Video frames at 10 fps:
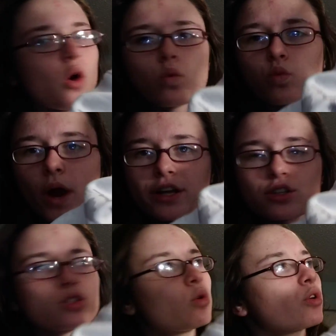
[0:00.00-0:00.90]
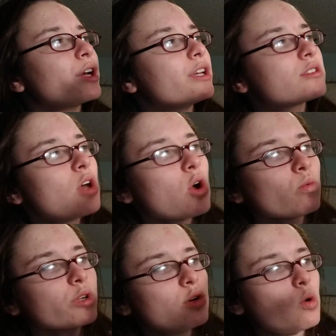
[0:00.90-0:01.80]
Write stories,
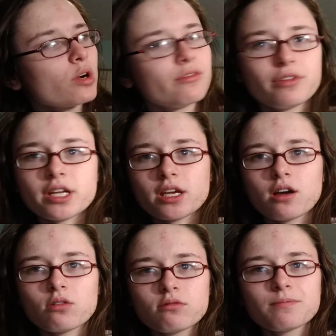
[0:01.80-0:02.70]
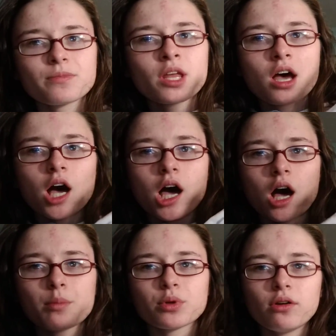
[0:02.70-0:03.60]
record video,
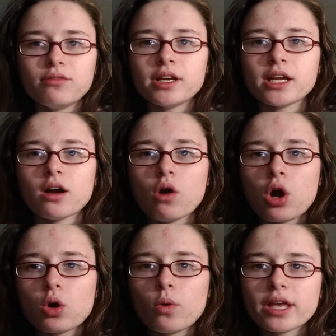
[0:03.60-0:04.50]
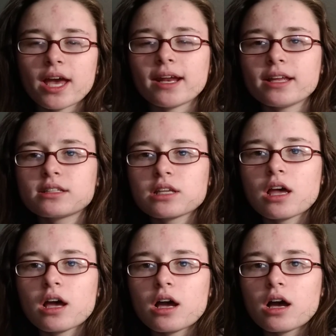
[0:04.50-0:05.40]
upload video, quick edit,
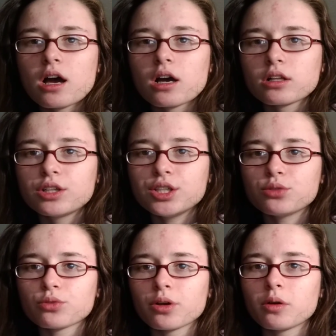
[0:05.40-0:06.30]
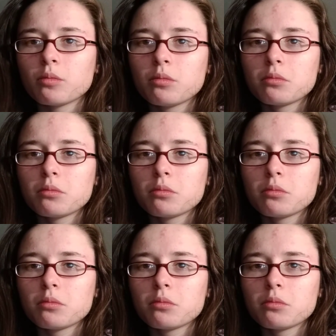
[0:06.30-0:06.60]
clean room,